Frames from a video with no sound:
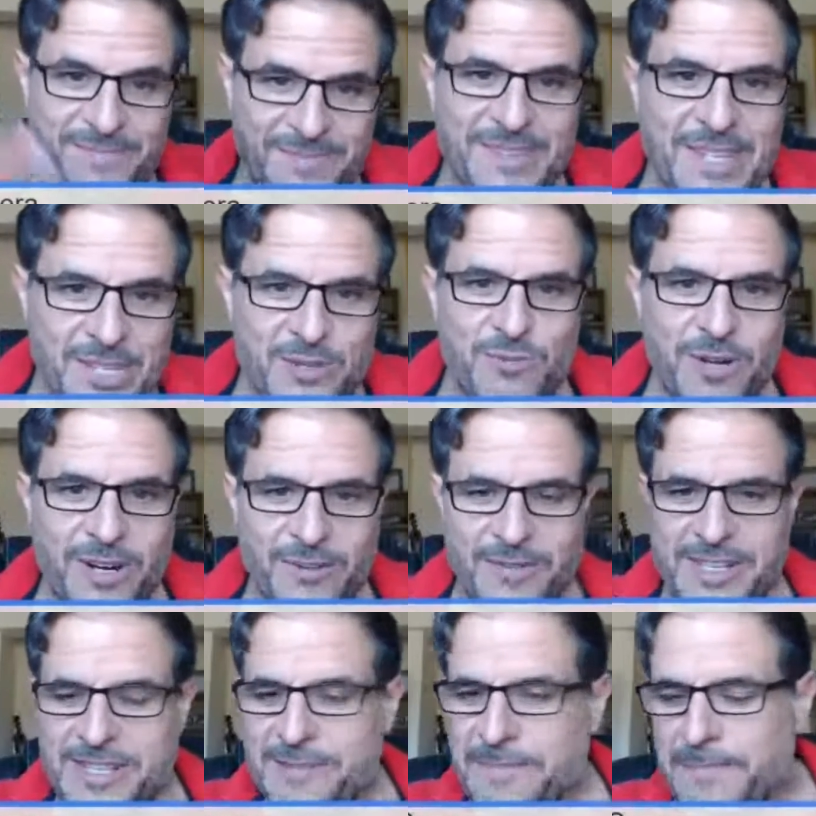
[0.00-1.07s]
each one of
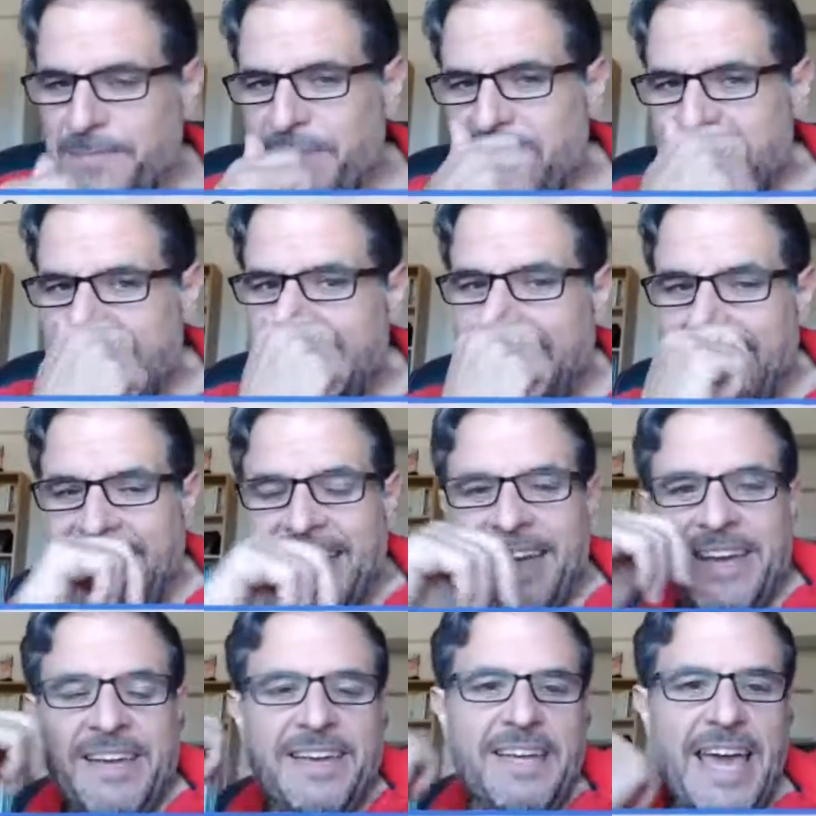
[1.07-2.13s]
us.
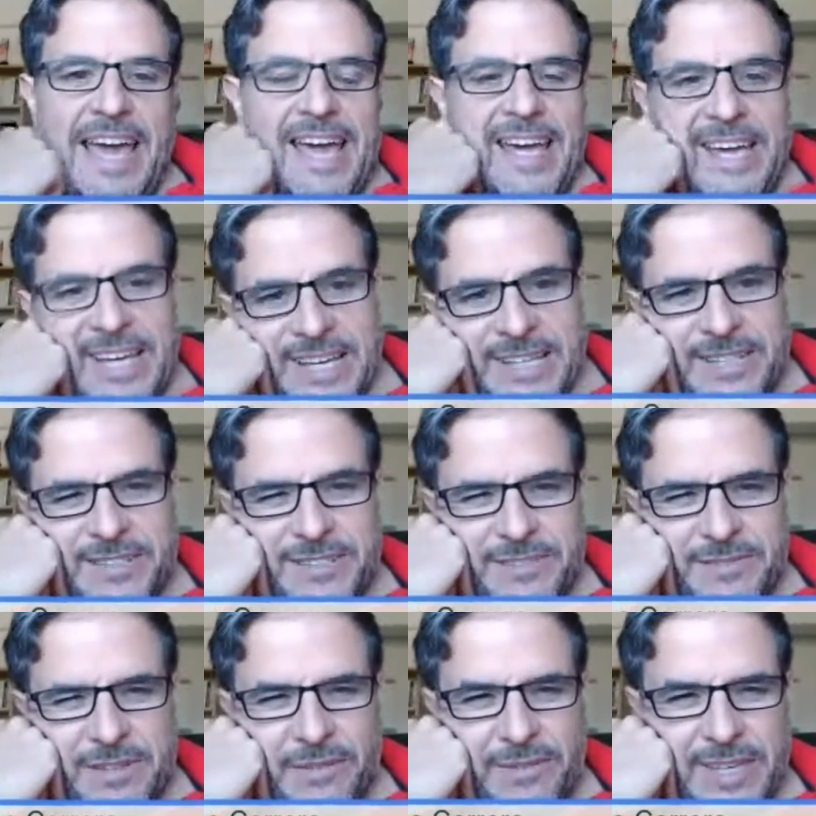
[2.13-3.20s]
And
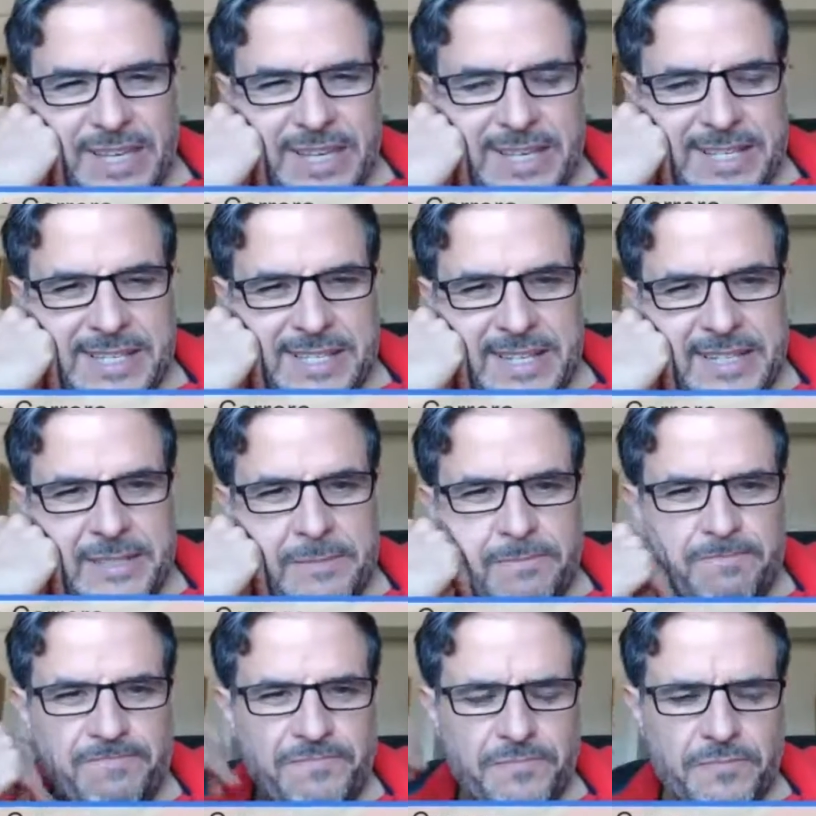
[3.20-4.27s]
the thing is that
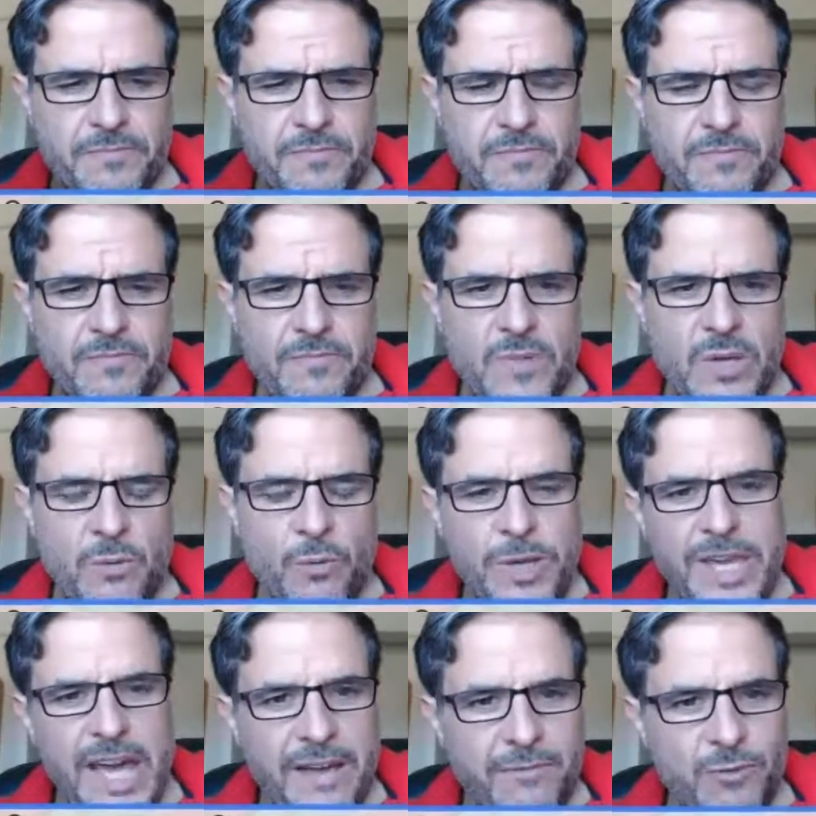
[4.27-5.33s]

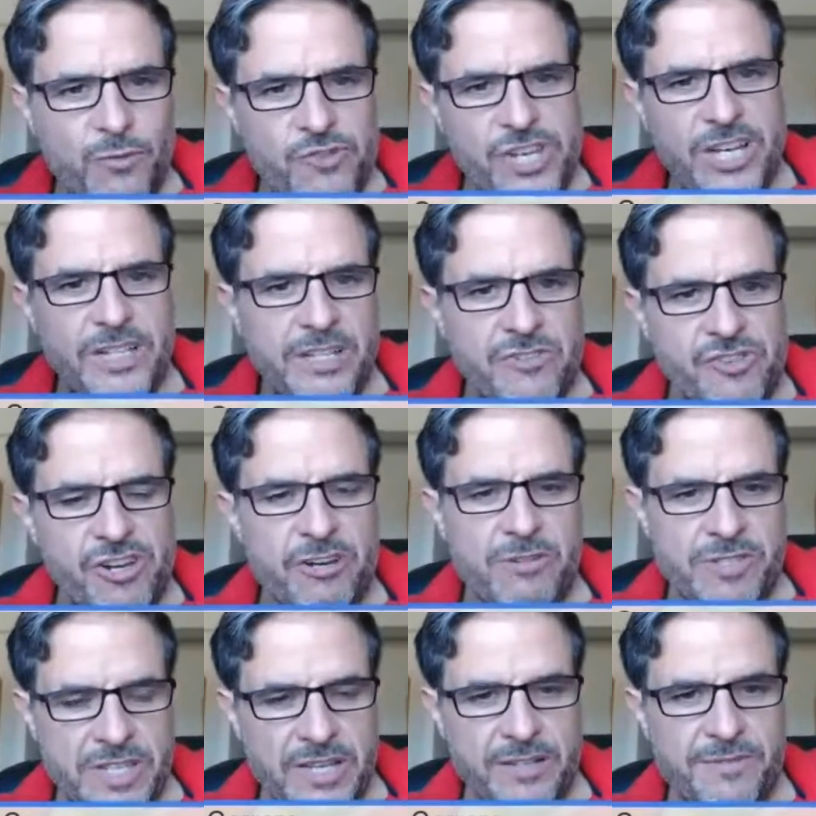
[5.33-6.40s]
we have to challenge
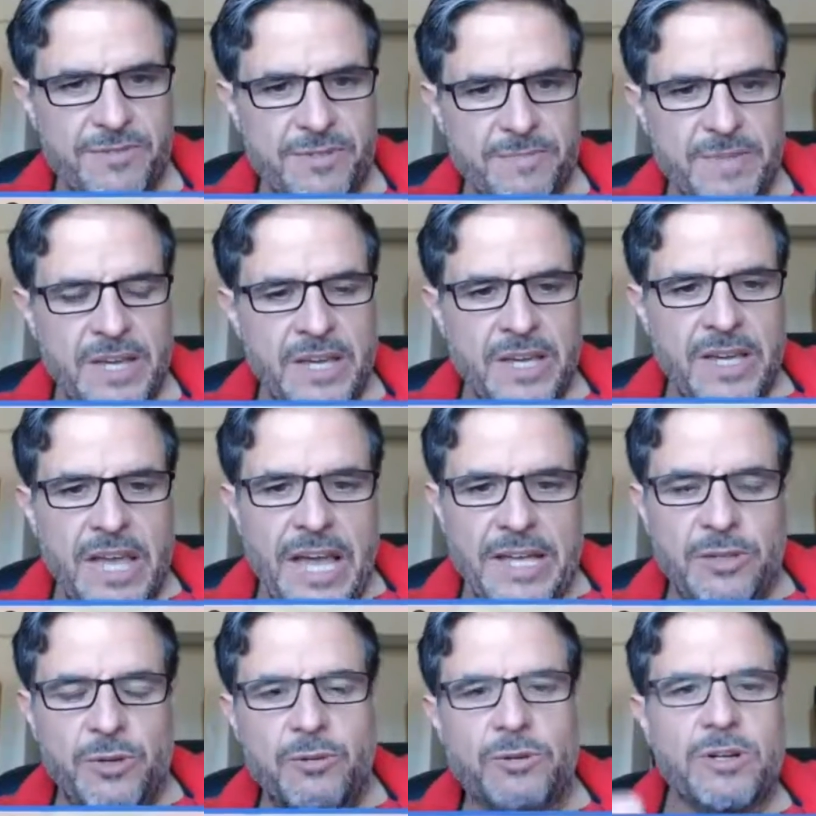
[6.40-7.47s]
ourselves.
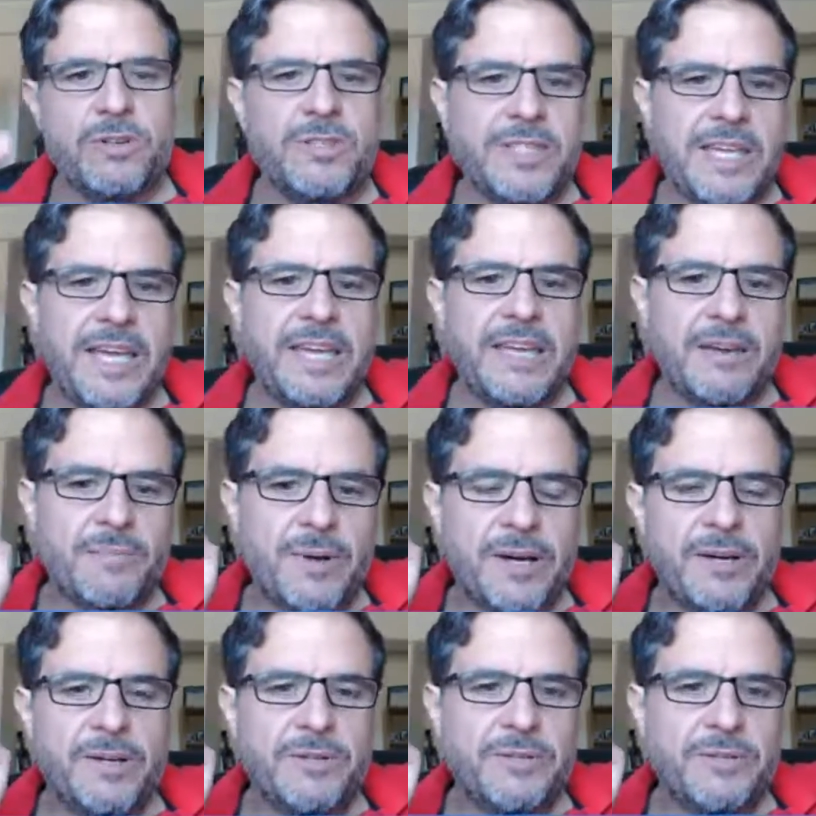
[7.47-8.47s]
And you were saying about